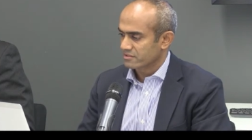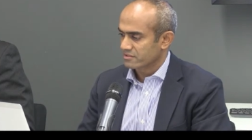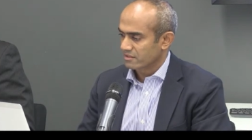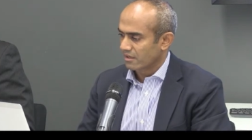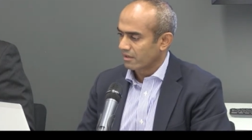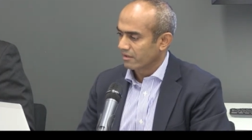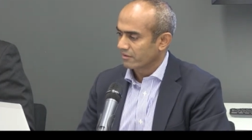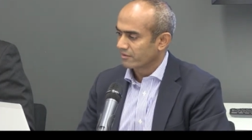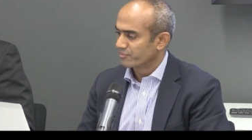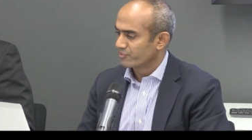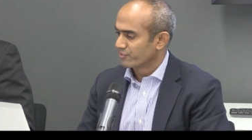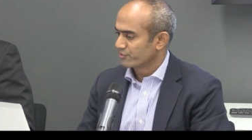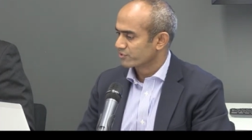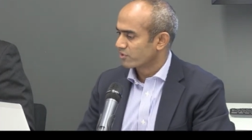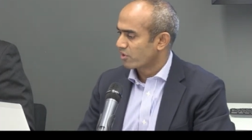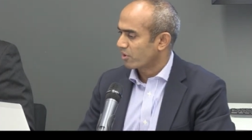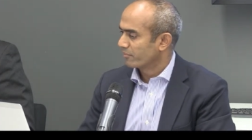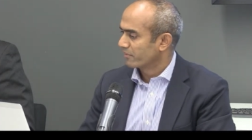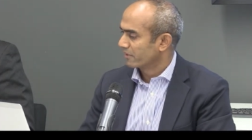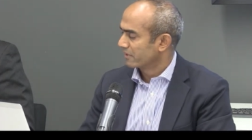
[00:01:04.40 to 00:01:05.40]
are the most
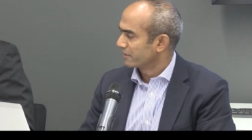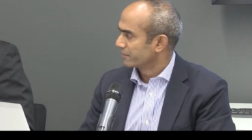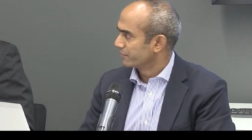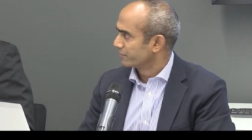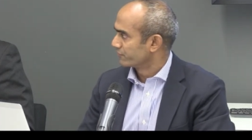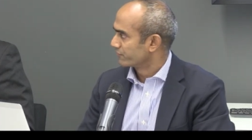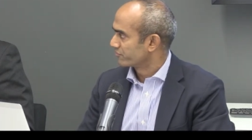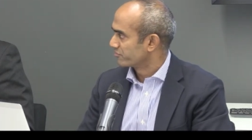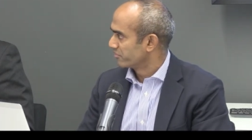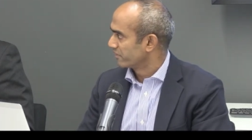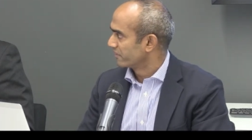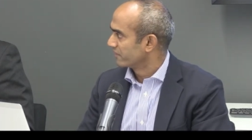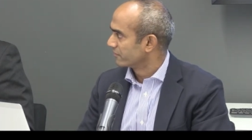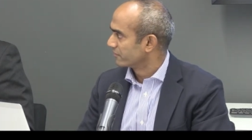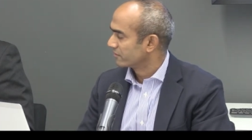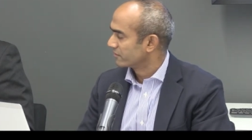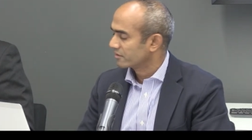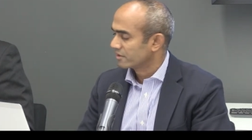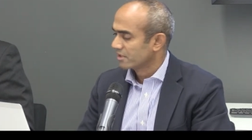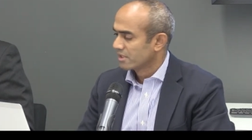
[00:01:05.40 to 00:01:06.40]
commonly used
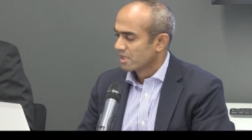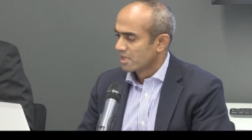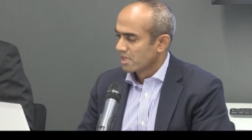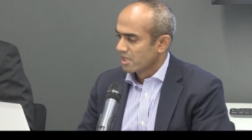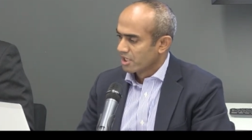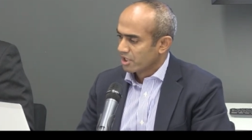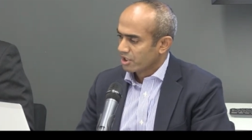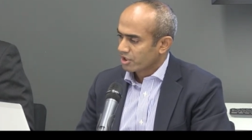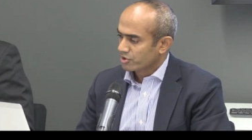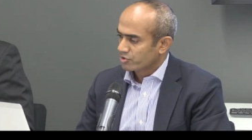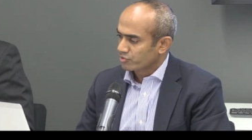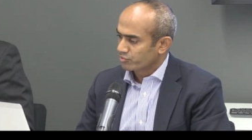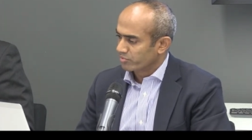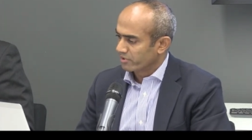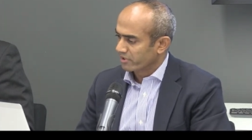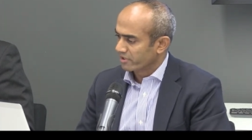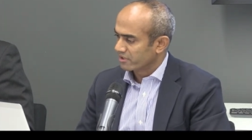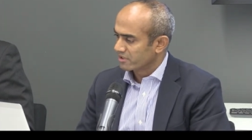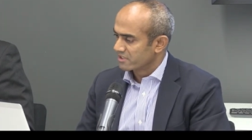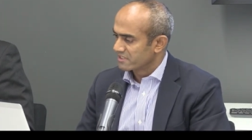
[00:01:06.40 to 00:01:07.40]
means to
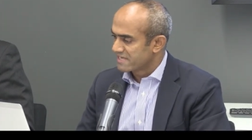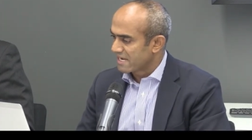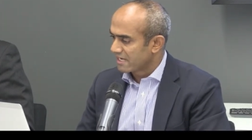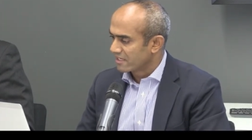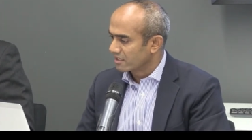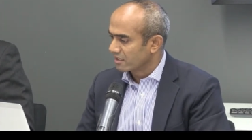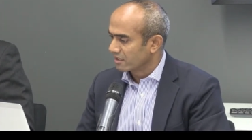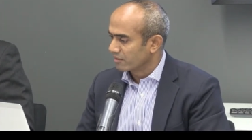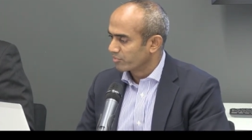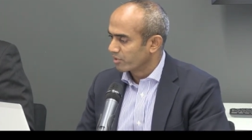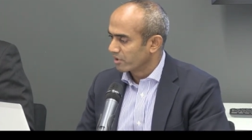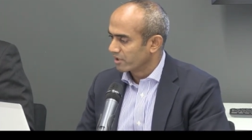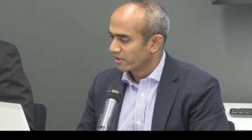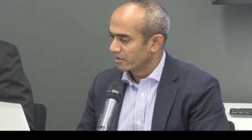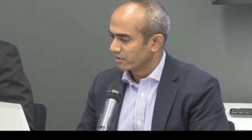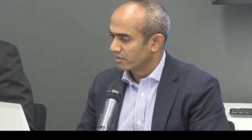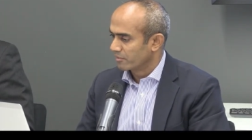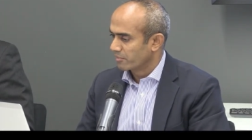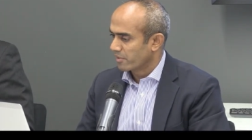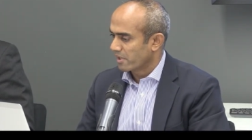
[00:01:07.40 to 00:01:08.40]
bring contending
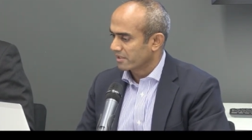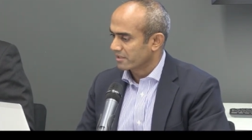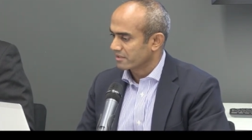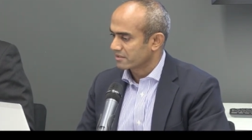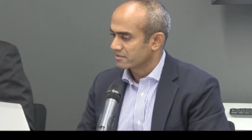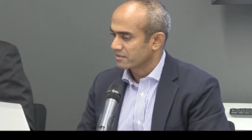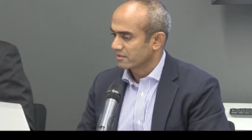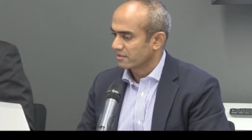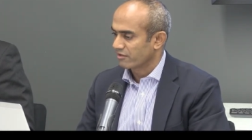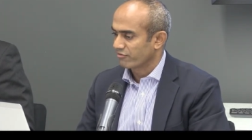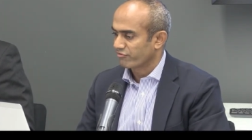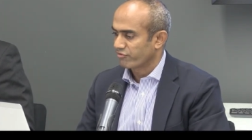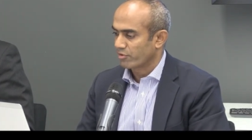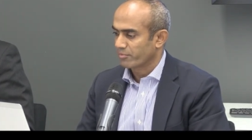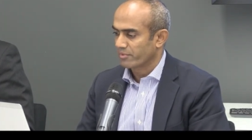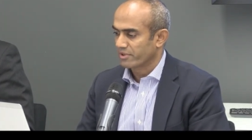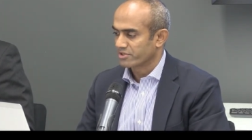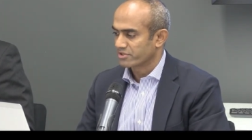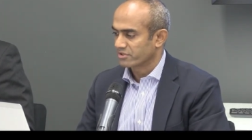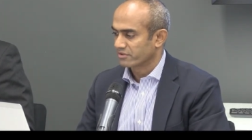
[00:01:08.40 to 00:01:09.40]
political parties and their
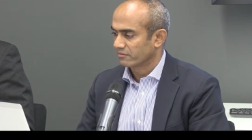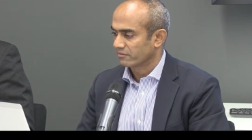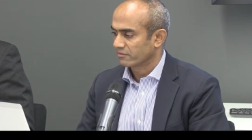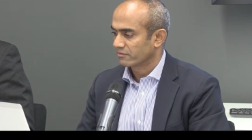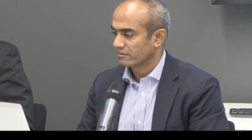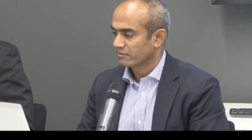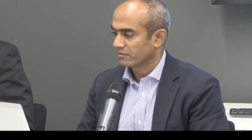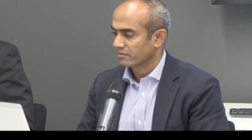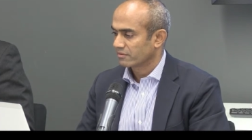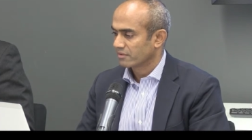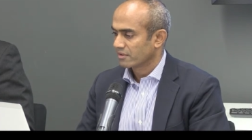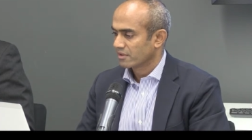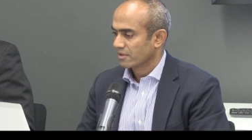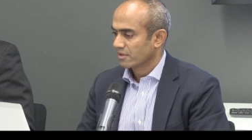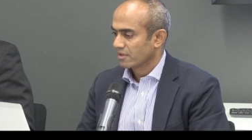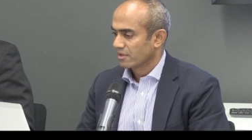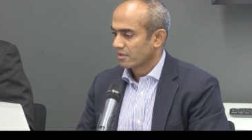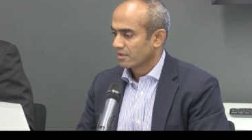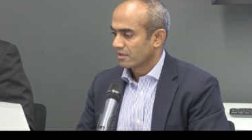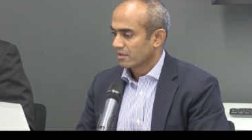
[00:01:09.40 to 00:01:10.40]
formations,
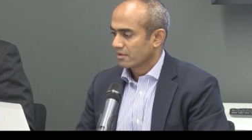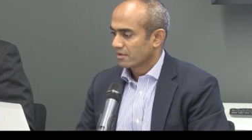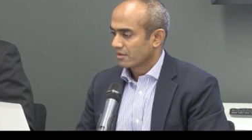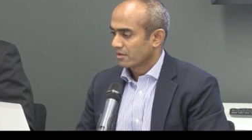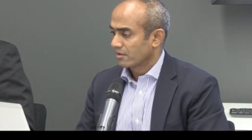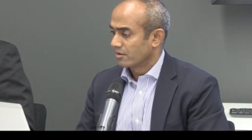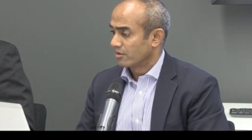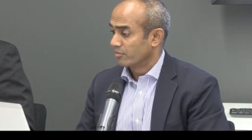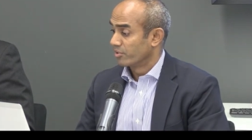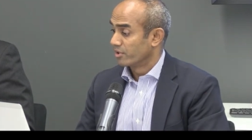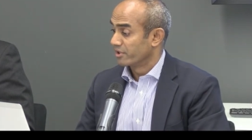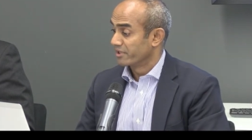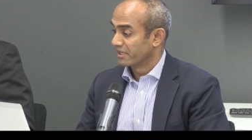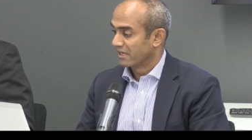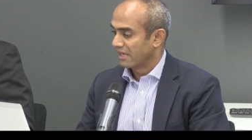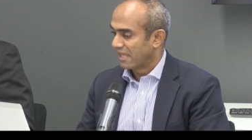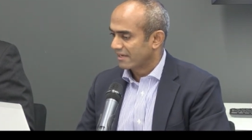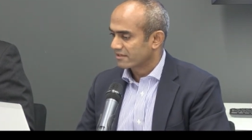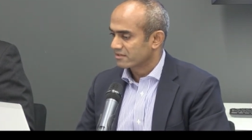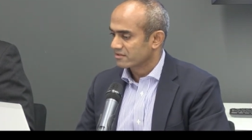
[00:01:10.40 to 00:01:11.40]
or
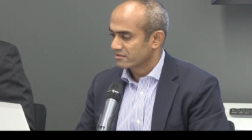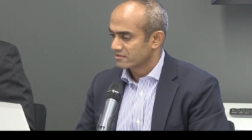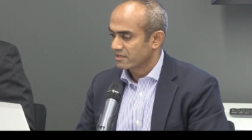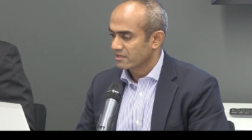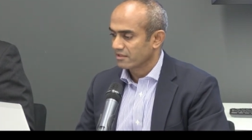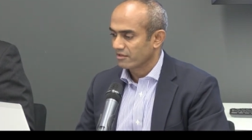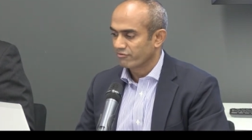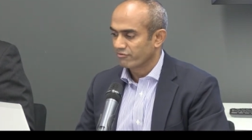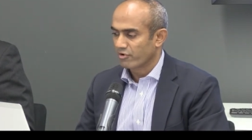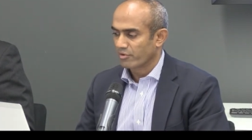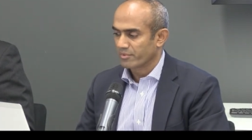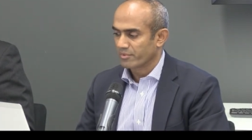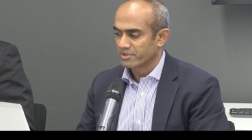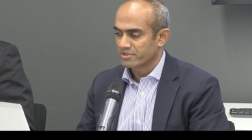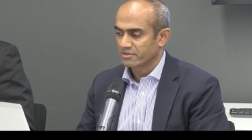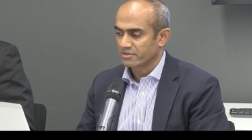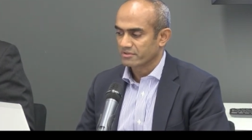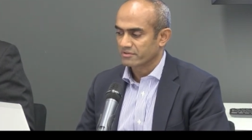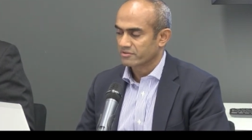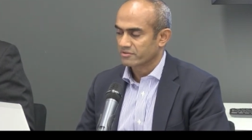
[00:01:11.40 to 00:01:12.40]
political actors and their
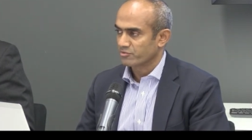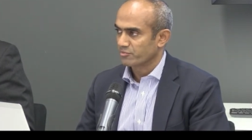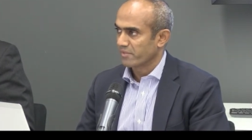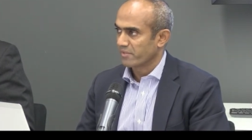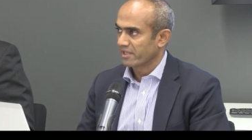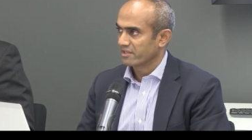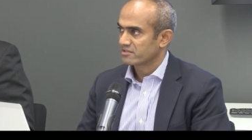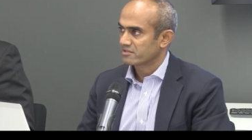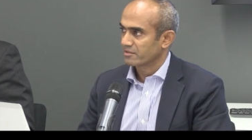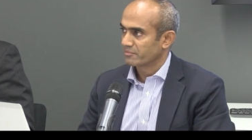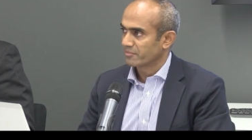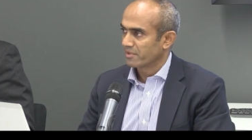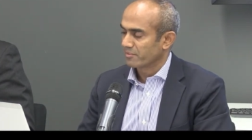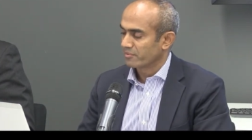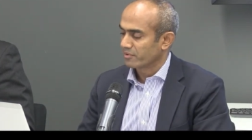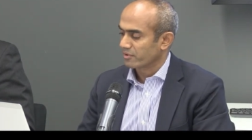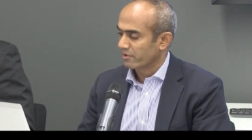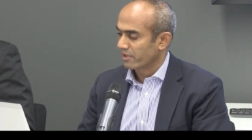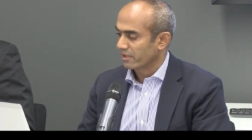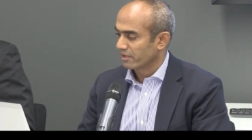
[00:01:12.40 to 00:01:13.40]
formations, to mainstream
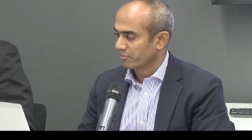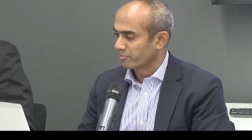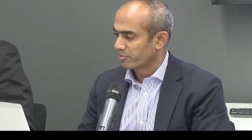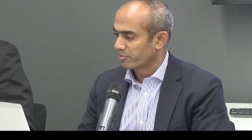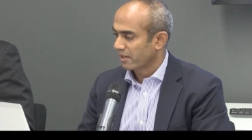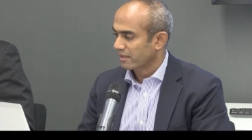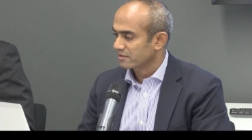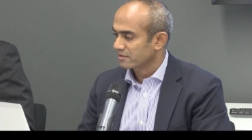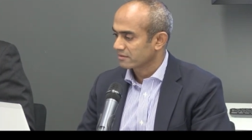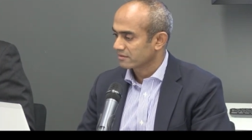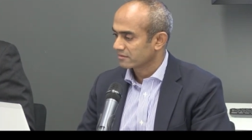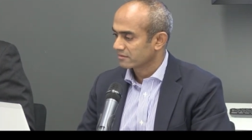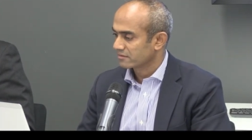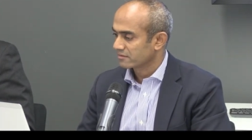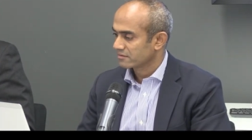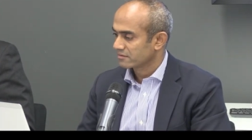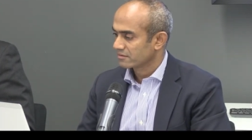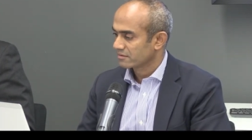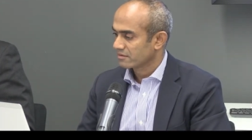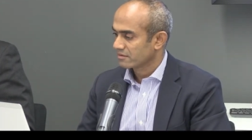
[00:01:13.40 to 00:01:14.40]
democratic practice.